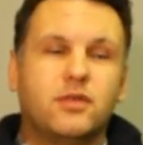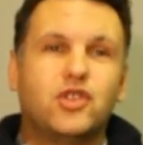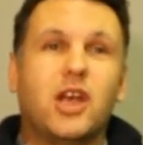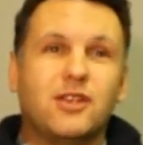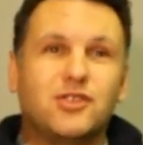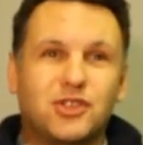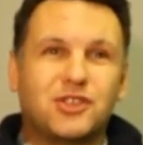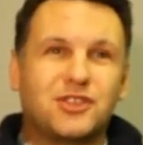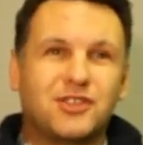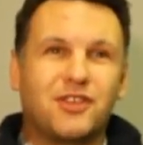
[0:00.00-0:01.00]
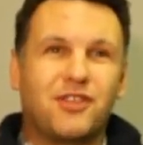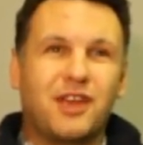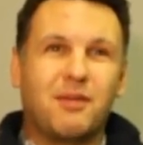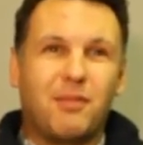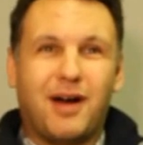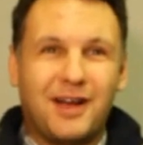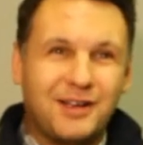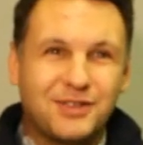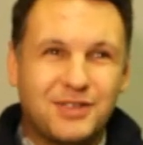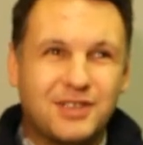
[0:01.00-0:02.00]
change their
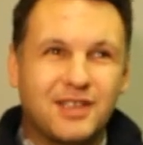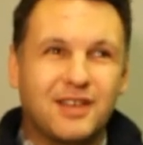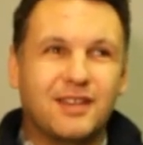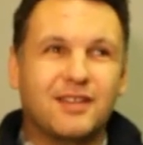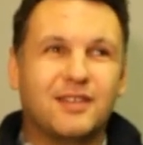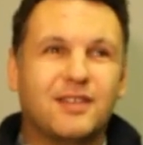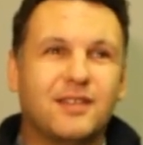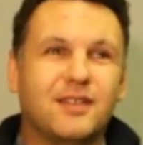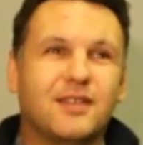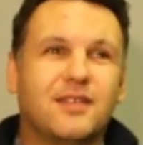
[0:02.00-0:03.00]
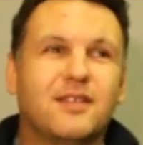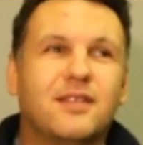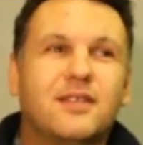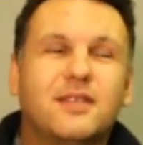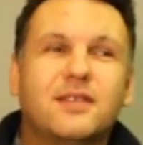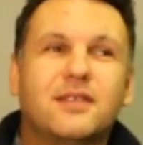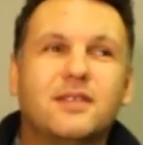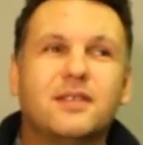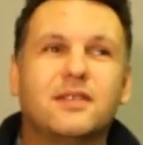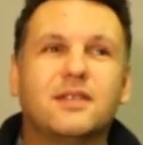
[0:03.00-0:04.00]
minds and
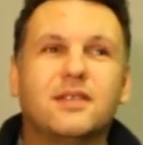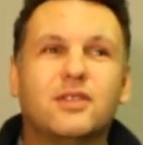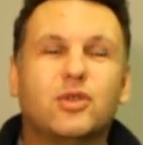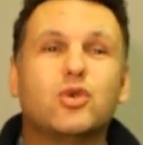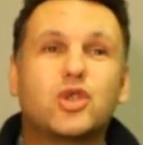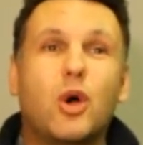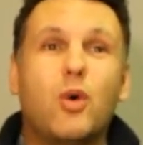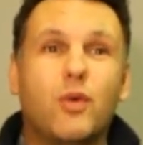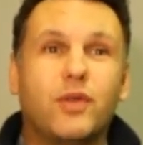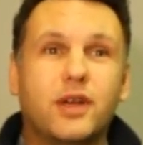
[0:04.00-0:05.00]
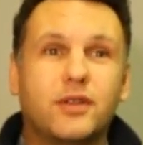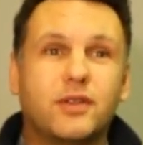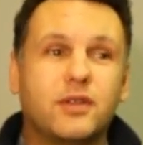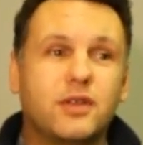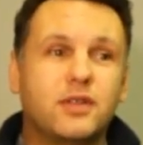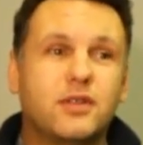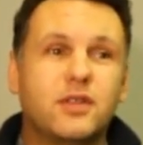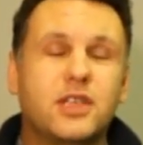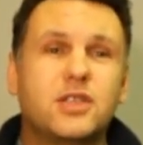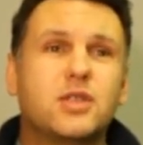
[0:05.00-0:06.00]
to show that
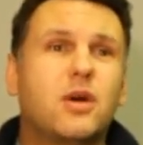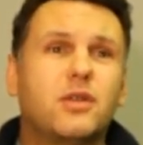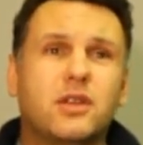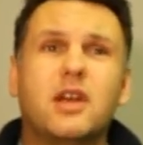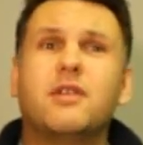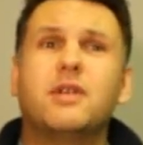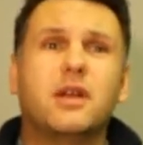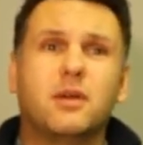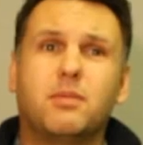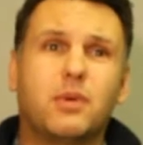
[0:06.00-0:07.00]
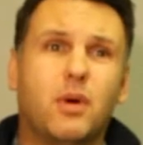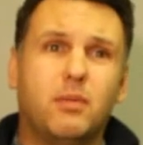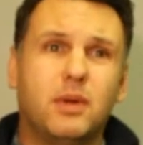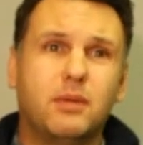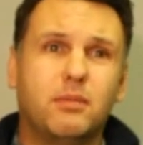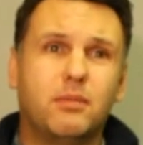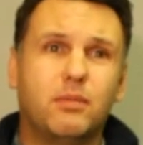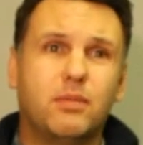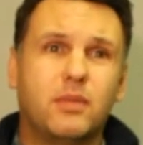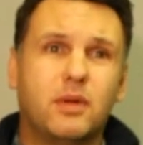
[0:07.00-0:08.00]
it's not a real problem.
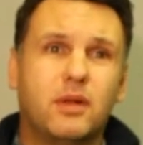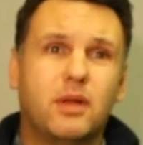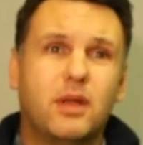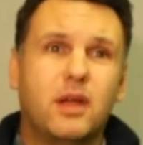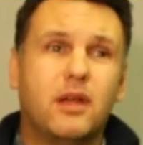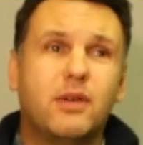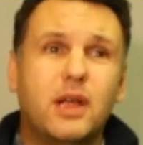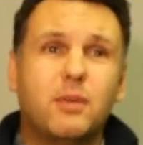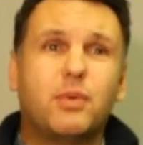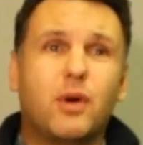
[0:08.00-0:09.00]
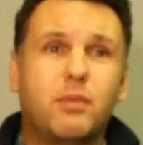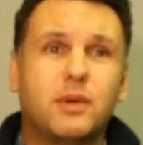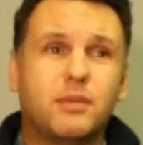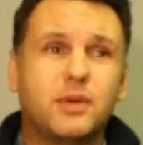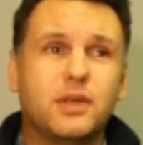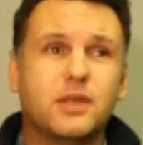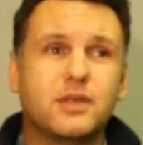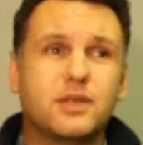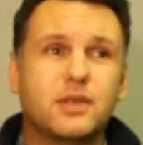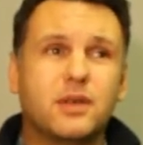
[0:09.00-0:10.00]
A real problem
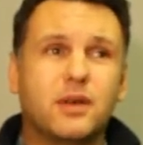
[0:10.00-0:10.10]
is